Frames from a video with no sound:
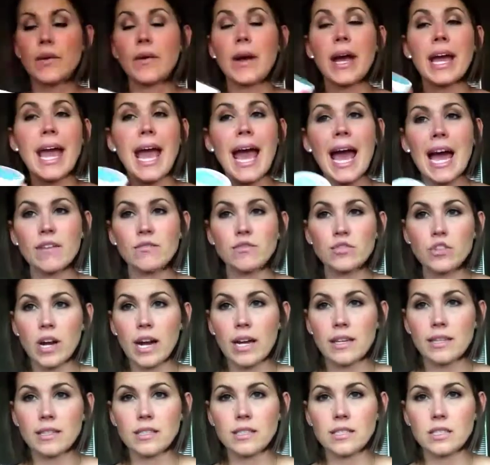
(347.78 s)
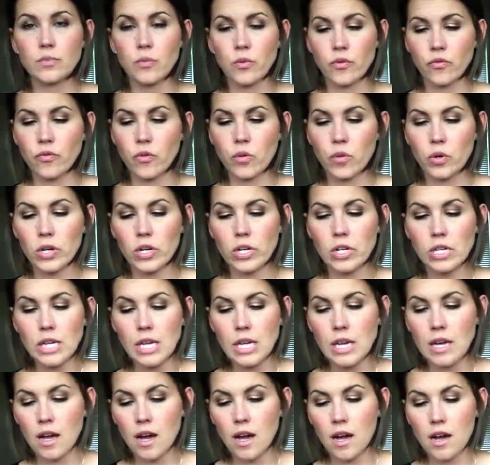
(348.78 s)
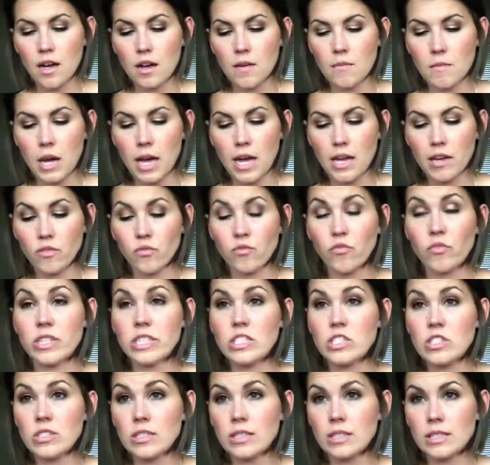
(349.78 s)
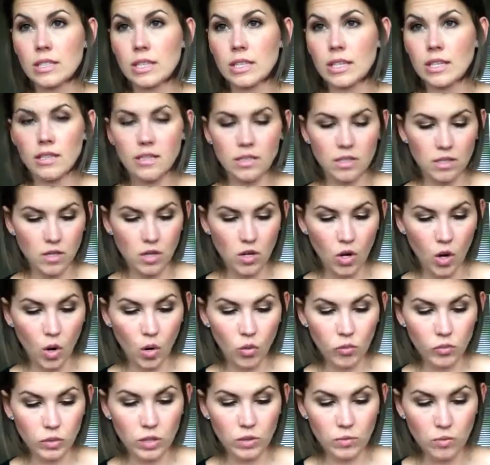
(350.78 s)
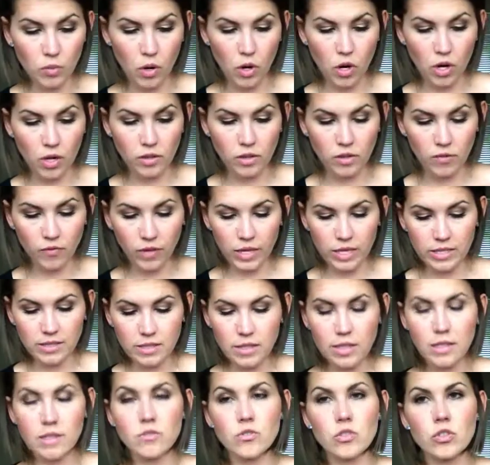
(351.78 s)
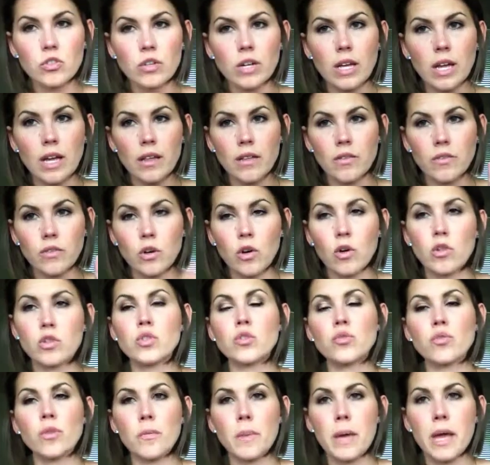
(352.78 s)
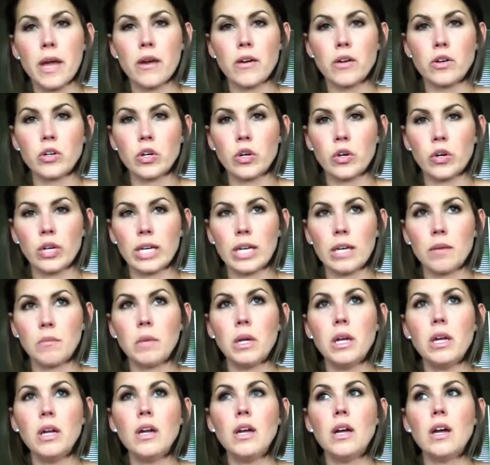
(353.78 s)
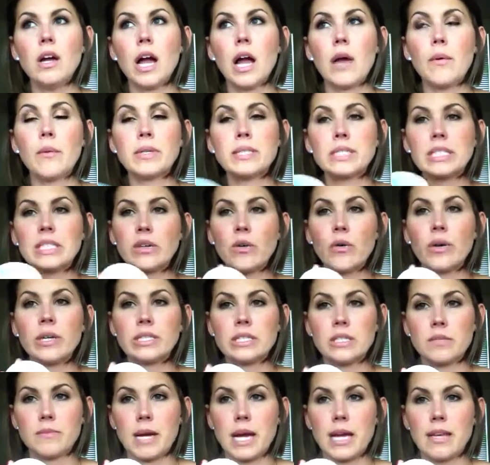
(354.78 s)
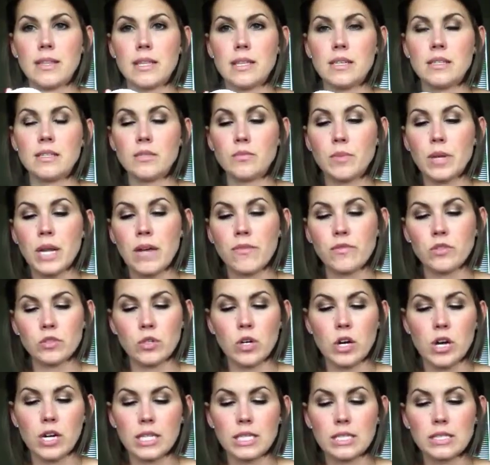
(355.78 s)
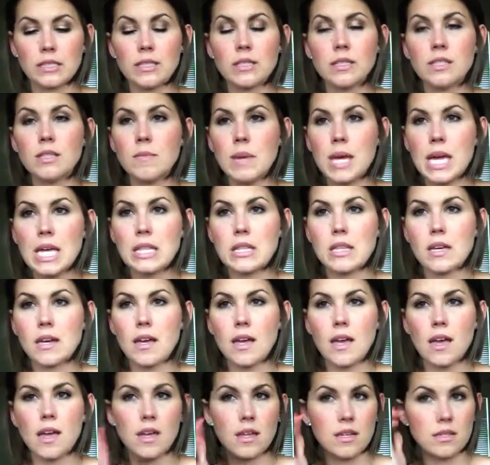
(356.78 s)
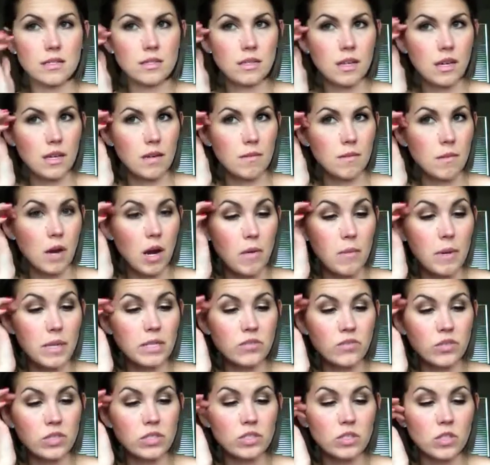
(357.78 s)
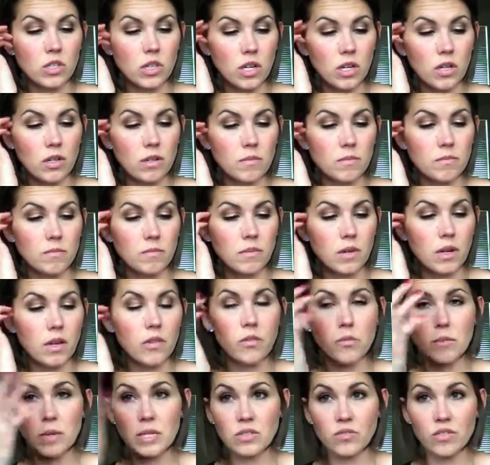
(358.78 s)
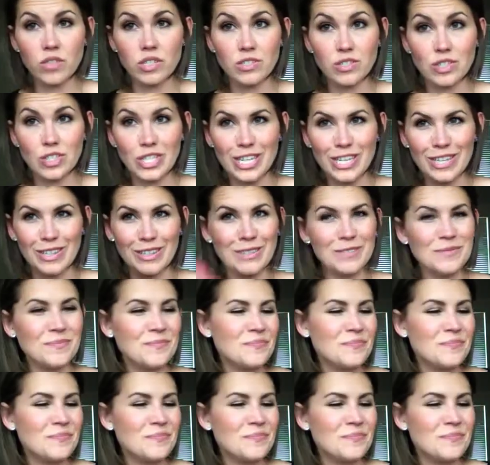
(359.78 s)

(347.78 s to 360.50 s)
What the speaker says: I have tried these before. I originally only bought the face cleanser and the Ultra Repair Cream. I wasn't going to buy these, but after talking to Samantha and our other best friend Jill,